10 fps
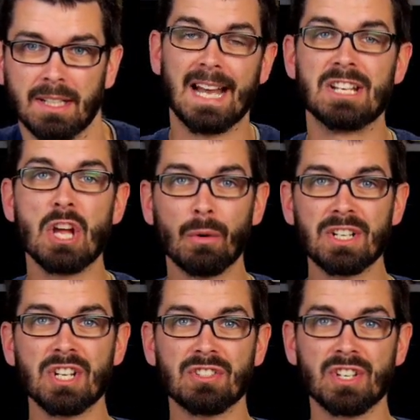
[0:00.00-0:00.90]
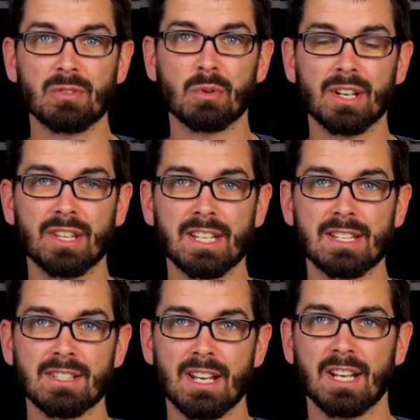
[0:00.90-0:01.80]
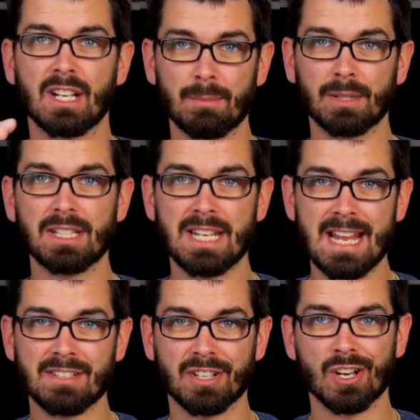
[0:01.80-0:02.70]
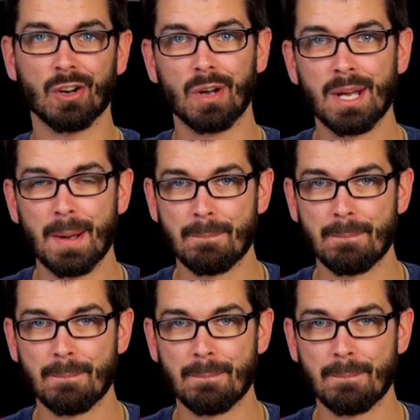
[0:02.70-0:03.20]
I know I just did one of these a couple of days ago,